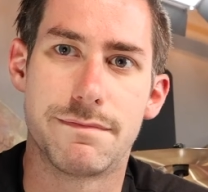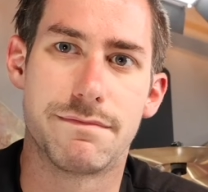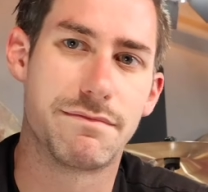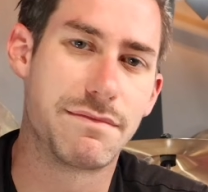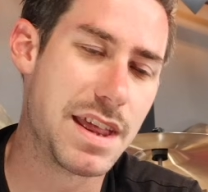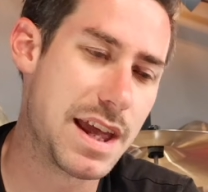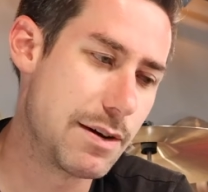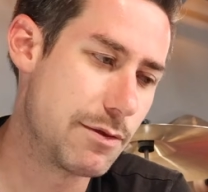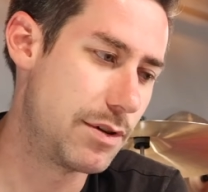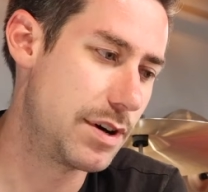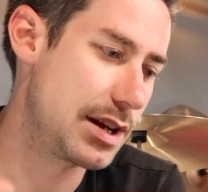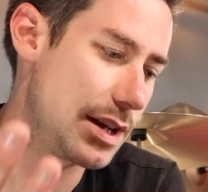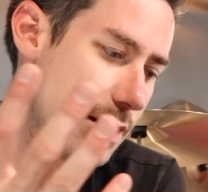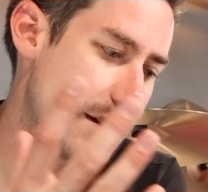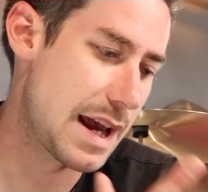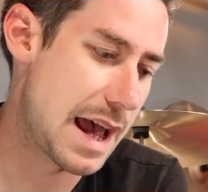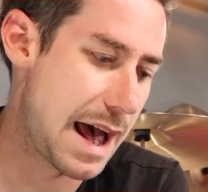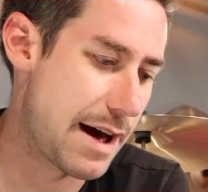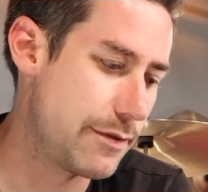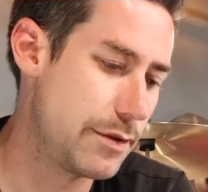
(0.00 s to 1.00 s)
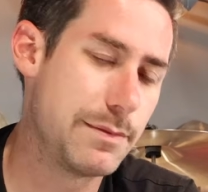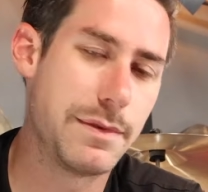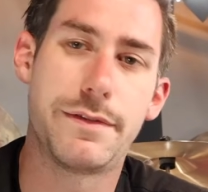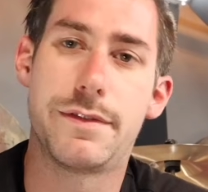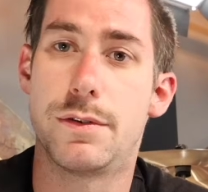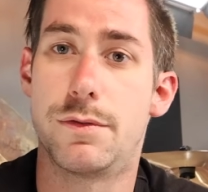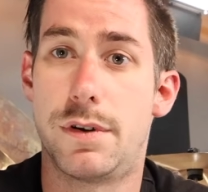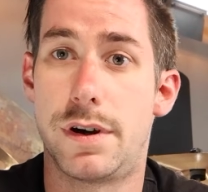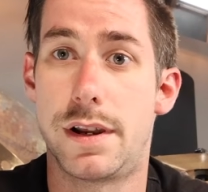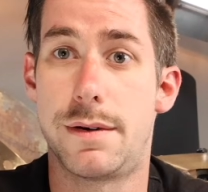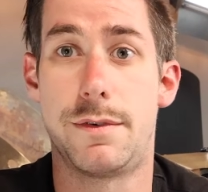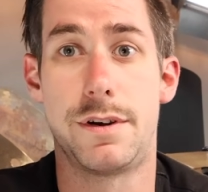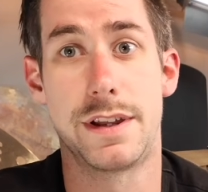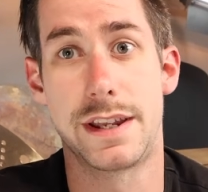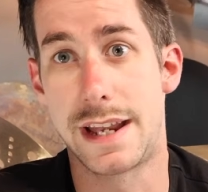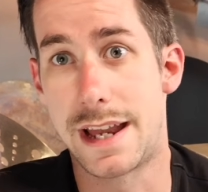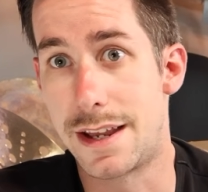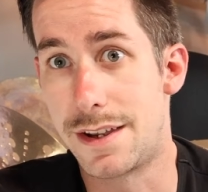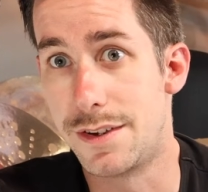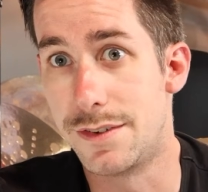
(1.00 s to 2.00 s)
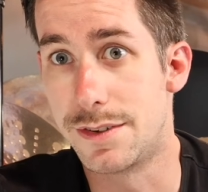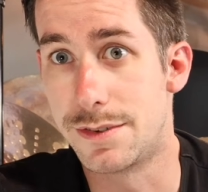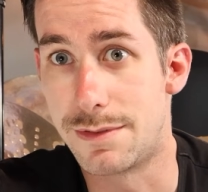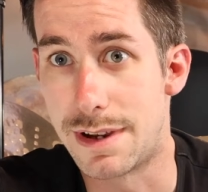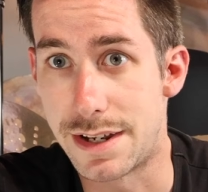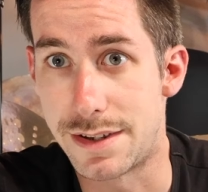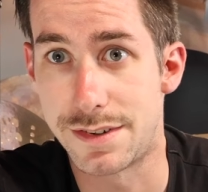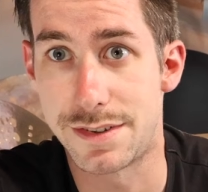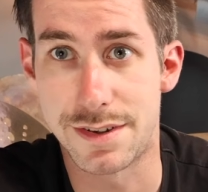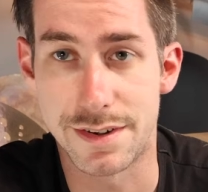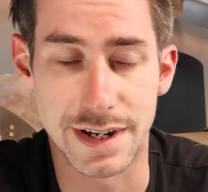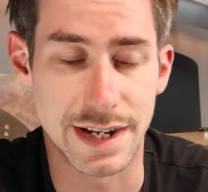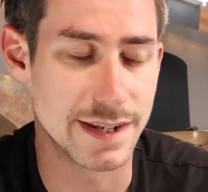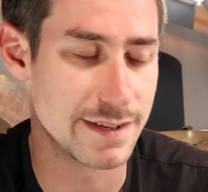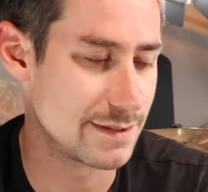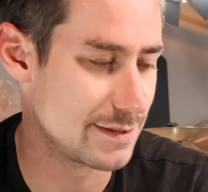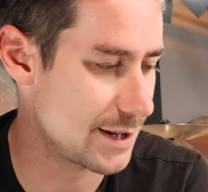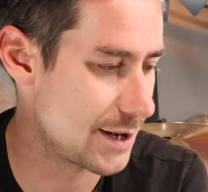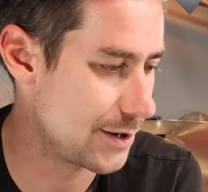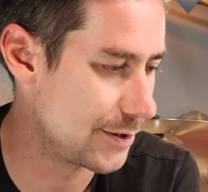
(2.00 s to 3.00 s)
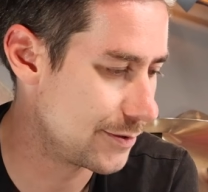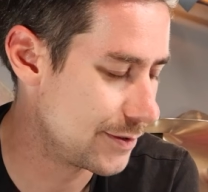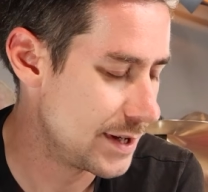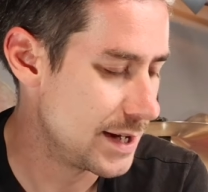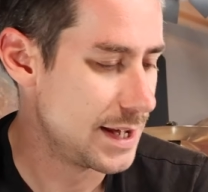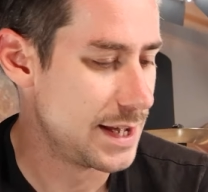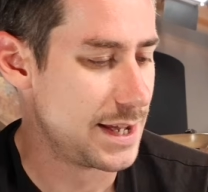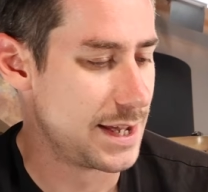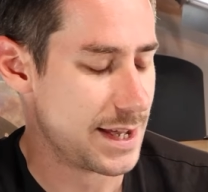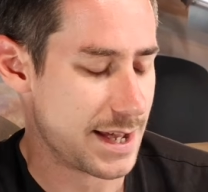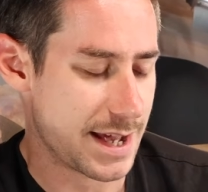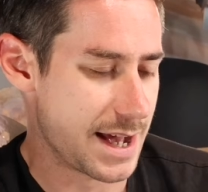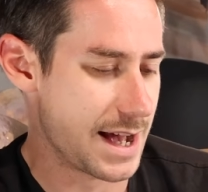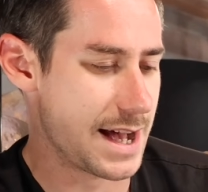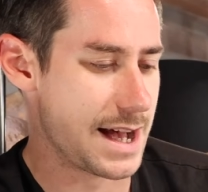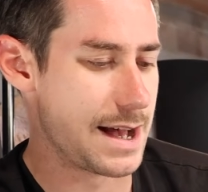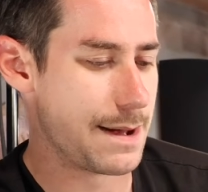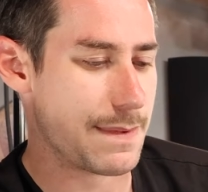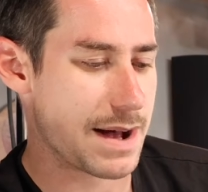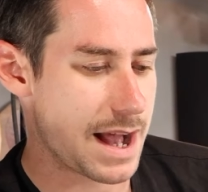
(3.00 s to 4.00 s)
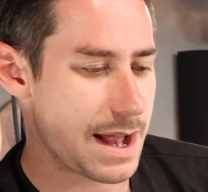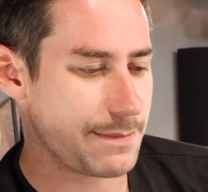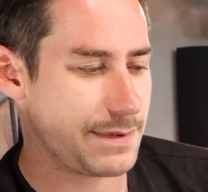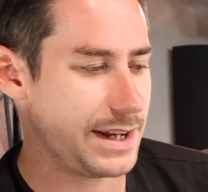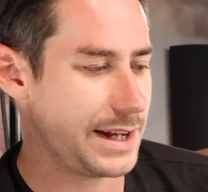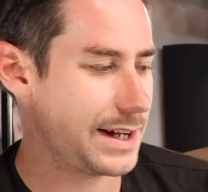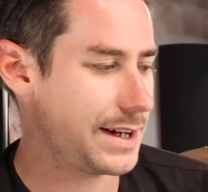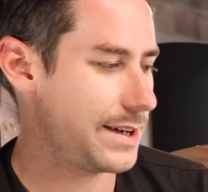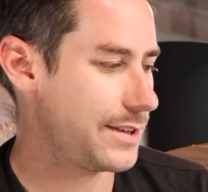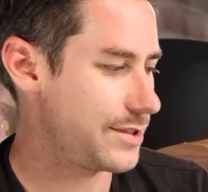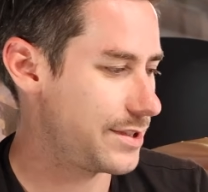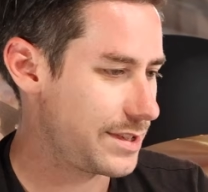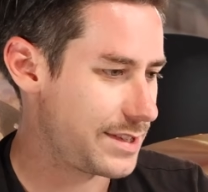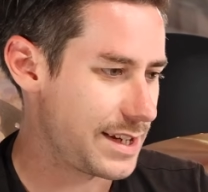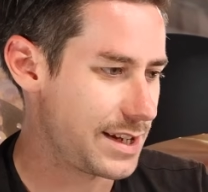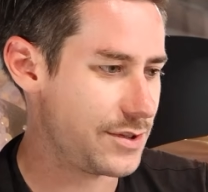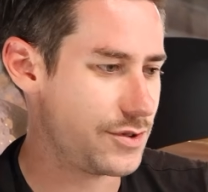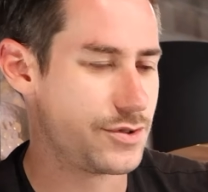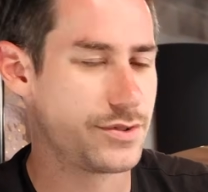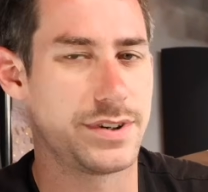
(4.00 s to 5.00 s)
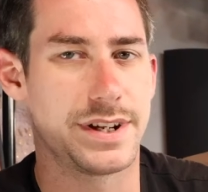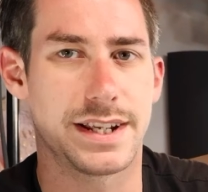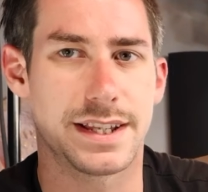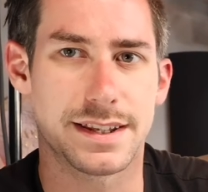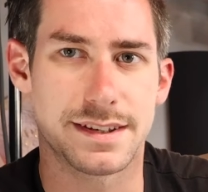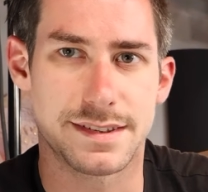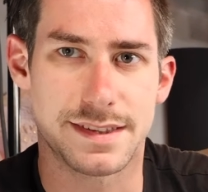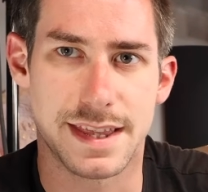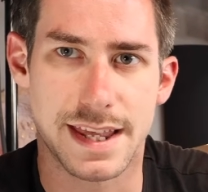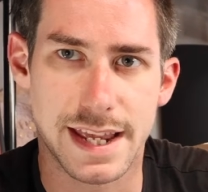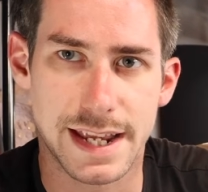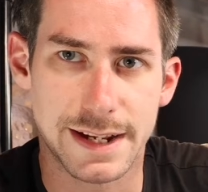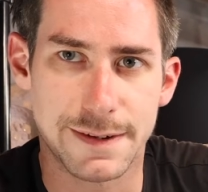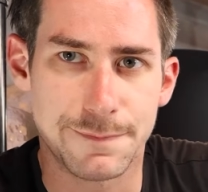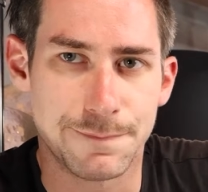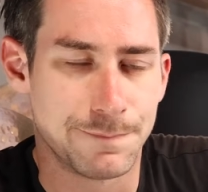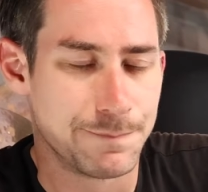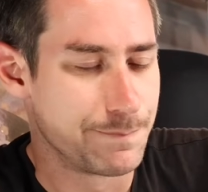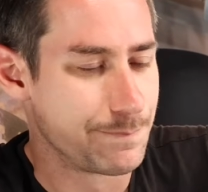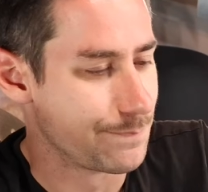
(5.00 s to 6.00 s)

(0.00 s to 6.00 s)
They want you to have them. If you want them, all you got to do is register it. So I'm here just enjoying this thing.